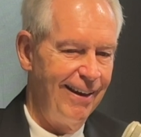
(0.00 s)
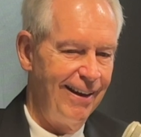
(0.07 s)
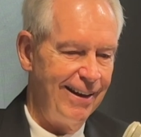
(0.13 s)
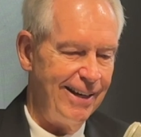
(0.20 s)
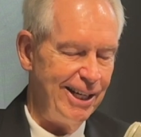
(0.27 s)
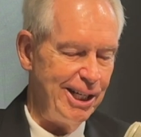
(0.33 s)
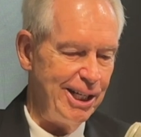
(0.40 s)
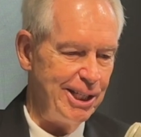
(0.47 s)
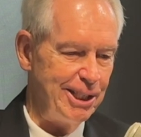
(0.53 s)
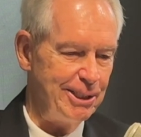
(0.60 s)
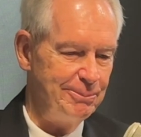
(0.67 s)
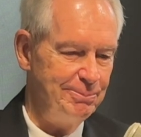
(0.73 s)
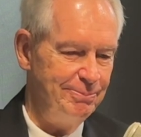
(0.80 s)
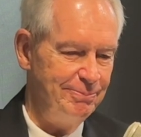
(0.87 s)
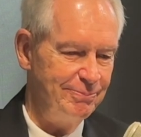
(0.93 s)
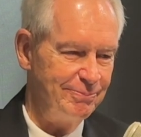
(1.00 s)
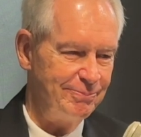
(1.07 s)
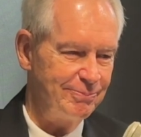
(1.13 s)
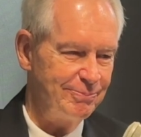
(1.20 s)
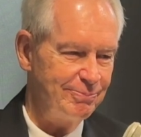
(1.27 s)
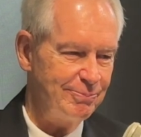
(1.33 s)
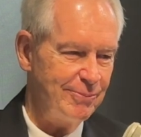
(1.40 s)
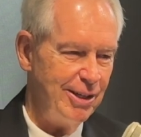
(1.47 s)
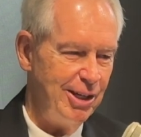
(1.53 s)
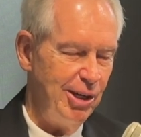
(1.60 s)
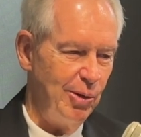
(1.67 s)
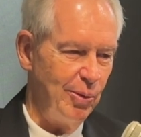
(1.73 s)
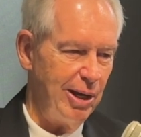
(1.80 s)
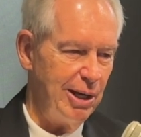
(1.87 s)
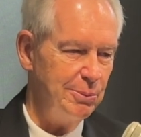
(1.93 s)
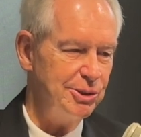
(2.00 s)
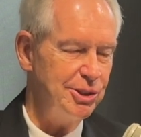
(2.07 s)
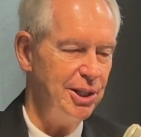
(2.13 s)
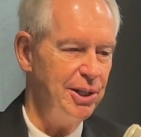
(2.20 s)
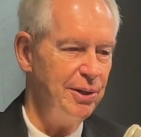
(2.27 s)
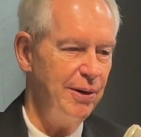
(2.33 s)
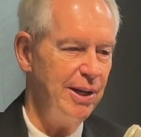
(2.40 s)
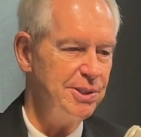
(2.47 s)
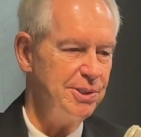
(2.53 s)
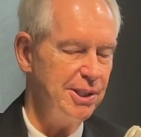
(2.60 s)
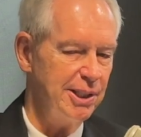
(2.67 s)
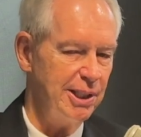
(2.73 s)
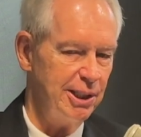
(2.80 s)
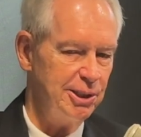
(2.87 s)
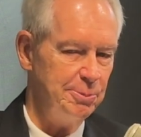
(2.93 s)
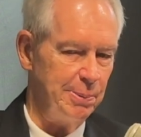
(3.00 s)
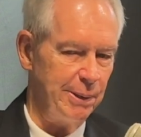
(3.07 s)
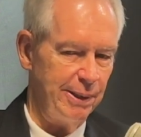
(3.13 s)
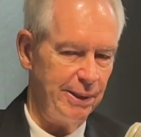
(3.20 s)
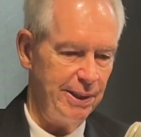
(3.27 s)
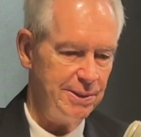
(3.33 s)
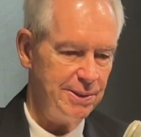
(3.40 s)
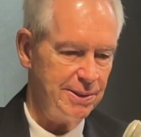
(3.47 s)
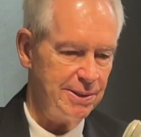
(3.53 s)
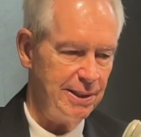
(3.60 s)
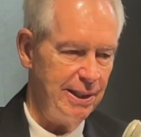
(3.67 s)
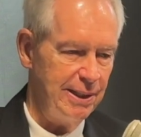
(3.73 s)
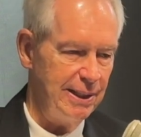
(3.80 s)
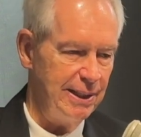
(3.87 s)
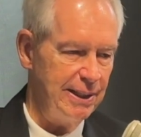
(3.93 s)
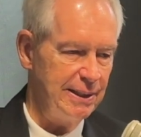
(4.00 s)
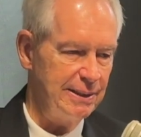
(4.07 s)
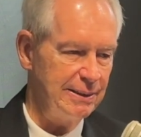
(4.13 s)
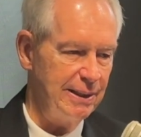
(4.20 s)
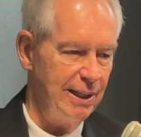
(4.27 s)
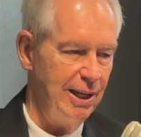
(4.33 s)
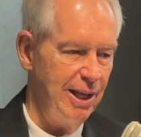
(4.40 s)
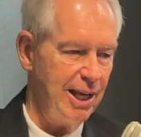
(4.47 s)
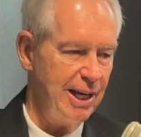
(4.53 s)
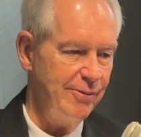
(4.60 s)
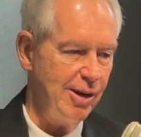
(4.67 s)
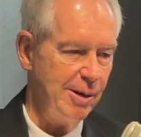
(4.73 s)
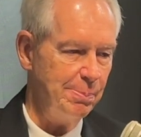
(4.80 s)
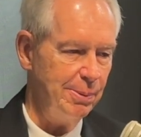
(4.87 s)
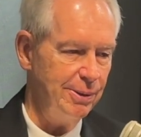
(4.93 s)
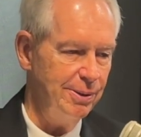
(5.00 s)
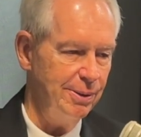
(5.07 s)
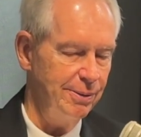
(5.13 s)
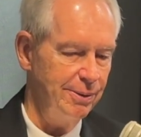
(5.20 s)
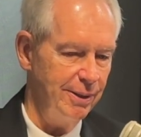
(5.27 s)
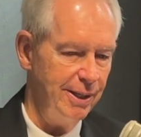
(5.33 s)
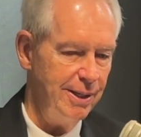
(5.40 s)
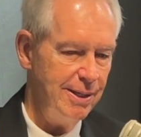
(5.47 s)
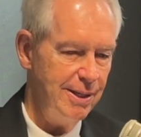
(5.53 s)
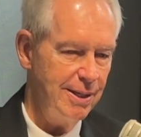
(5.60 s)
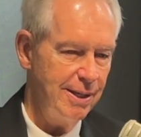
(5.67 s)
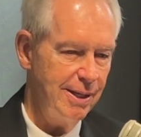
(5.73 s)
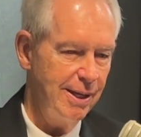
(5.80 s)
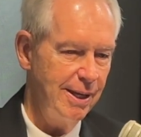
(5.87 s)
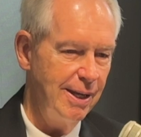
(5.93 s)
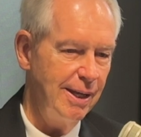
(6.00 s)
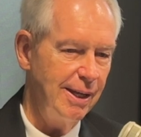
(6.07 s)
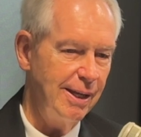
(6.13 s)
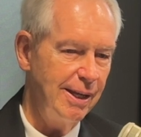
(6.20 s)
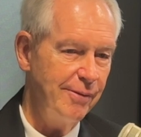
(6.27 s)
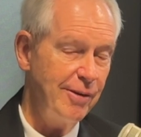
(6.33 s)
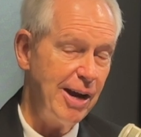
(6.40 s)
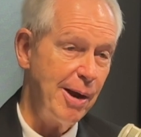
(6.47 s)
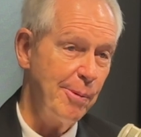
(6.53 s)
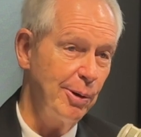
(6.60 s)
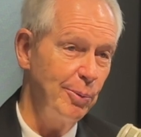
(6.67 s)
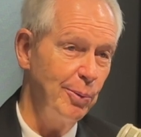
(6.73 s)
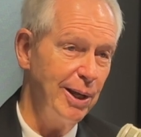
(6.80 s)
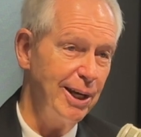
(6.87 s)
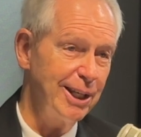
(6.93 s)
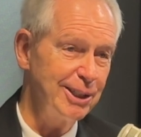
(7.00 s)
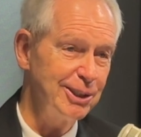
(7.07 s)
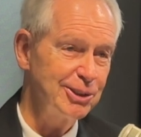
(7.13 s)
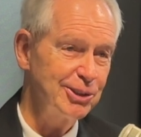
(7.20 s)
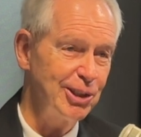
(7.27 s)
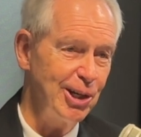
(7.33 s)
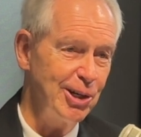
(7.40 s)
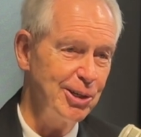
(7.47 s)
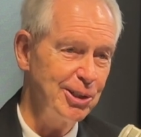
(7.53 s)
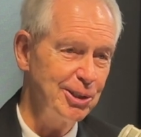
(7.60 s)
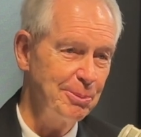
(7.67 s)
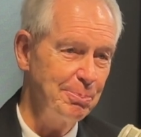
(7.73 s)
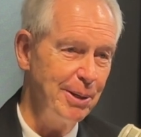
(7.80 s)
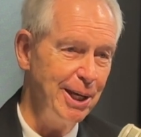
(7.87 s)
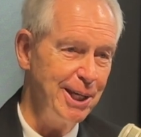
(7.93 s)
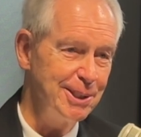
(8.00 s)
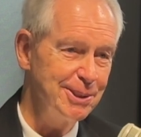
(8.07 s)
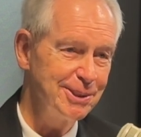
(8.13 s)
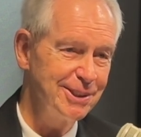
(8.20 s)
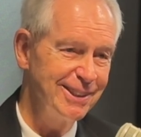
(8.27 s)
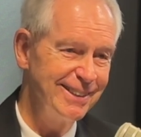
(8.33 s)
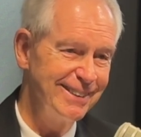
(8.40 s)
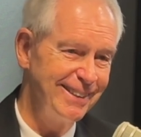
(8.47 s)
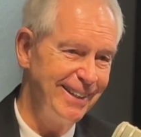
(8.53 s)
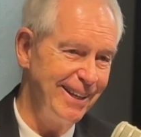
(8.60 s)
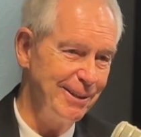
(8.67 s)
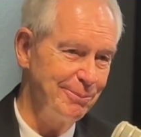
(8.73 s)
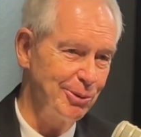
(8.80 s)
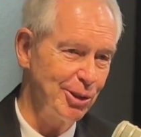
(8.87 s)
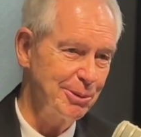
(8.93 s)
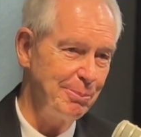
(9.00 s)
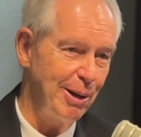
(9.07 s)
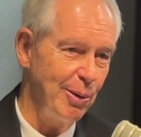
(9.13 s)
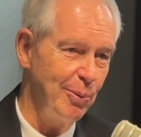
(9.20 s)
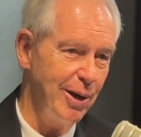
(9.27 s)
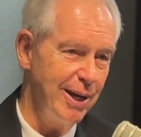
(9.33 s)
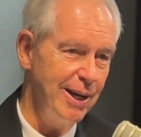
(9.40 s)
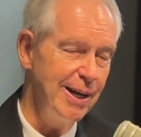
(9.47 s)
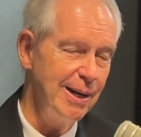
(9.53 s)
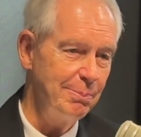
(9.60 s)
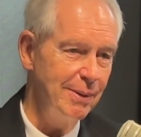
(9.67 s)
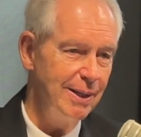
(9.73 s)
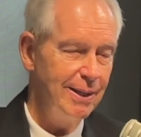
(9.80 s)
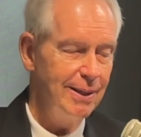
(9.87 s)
Well, it was an interesting experience, a lot of opportunity if I were willing to start at the base and work my way up.